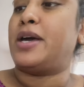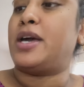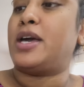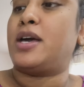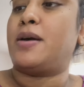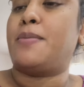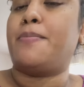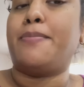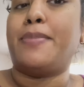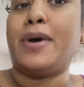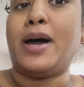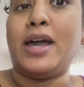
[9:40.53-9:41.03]

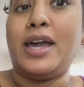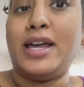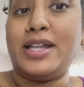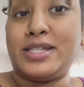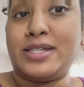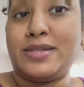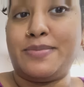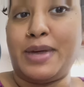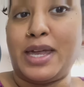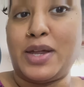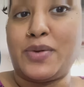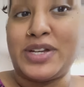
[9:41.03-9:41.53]
But it's
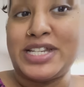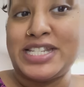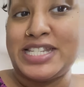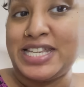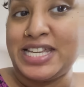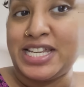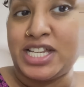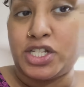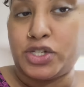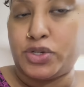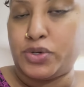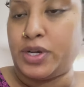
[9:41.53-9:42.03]
made with
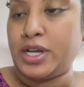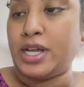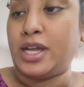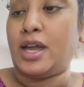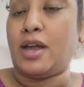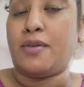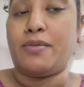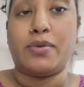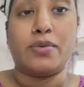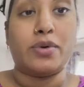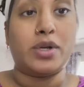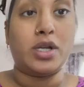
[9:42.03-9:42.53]
tea tree.
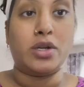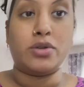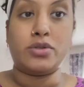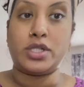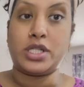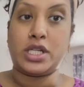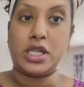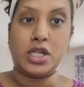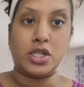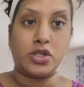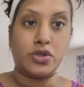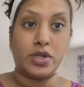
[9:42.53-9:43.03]
Everyone knows
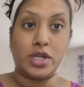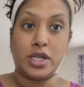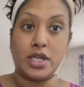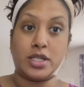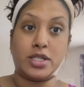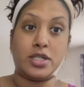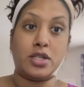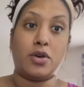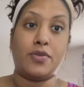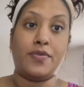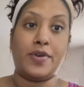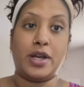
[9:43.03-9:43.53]
tea tree is
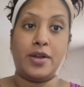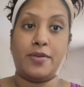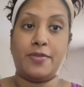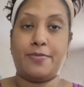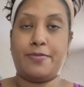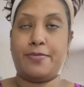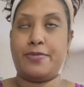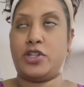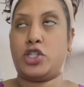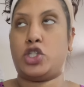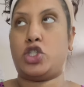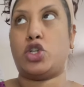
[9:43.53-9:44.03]
so
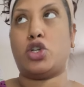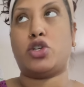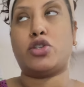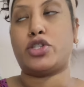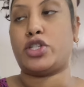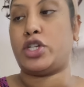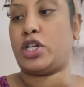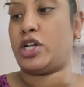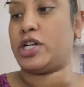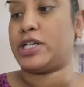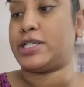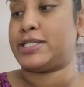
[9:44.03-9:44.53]
beneficial
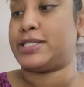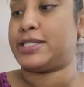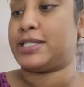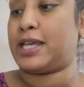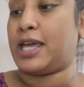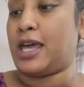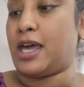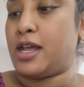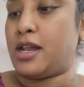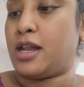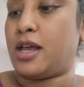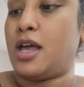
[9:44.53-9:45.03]
to your
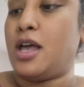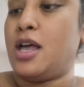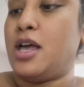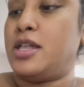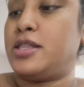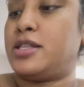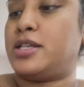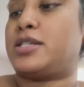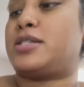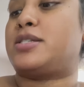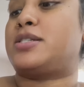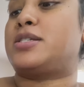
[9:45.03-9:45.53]
skin.
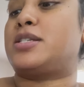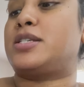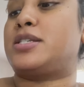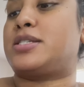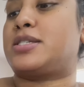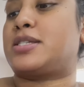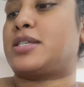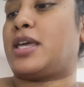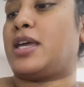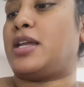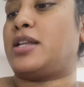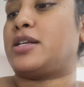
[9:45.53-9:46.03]
This is a
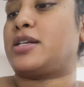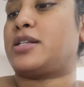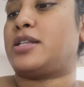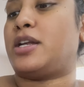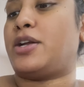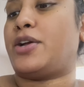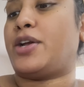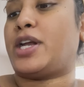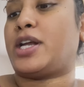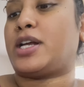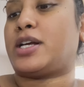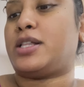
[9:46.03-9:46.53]
skin
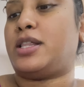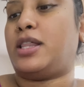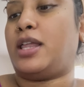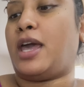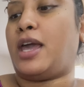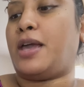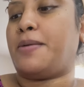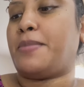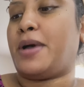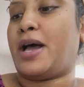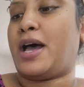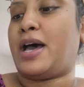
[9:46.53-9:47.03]
clearing clay
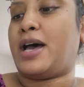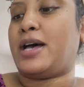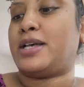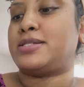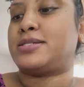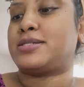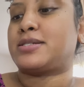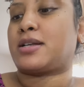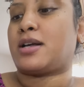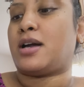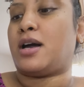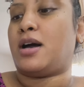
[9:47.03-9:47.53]

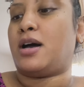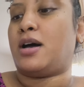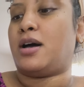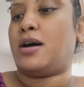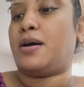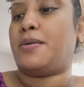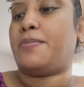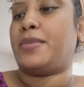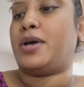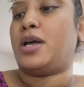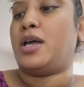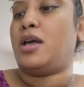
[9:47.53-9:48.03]
mask
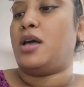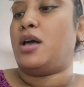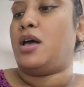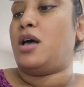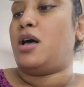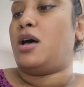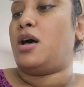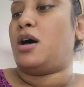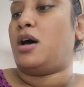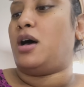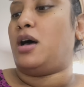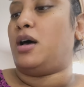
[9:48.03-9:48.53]

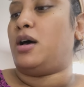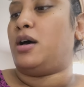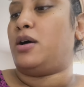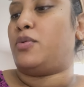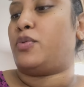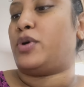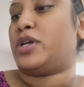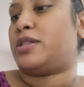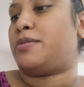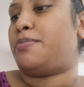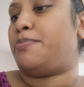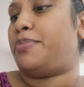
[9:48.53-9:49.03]

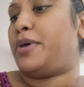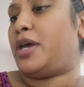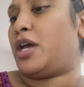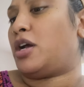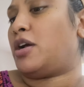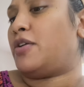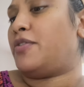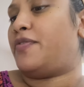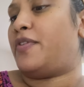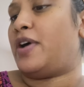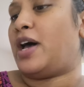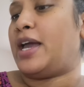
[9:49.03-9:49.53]
with
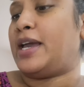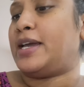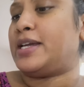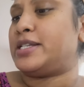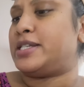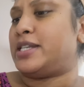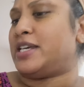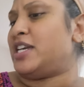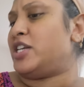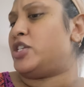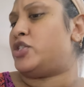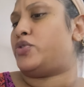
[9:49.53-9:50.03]
purifying
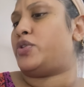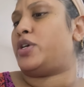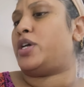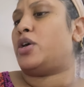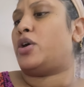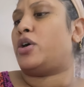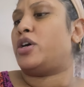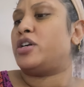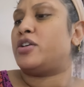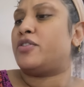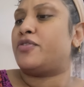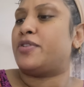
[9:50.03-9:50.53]
tea tree
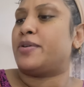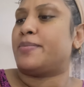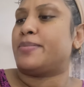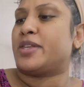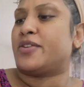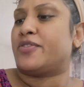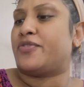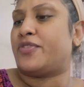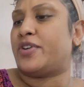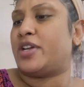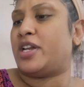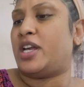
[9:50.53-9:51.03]
oil from the
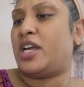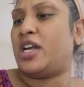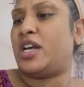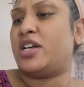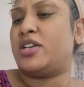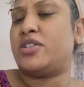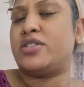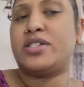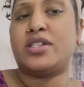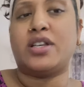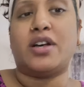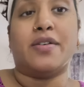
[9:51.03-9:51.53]

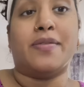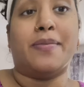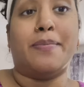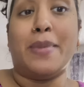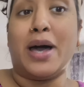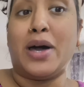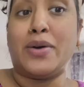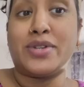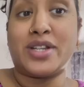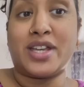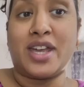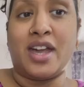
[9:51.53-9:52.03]
foothills of
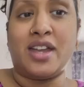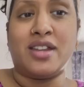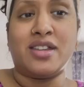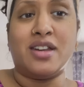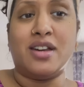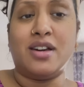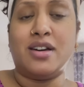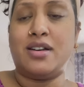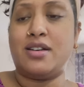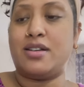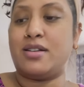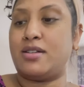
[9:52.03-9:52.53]
Mount
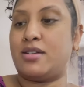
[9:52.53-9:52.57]
Kenya.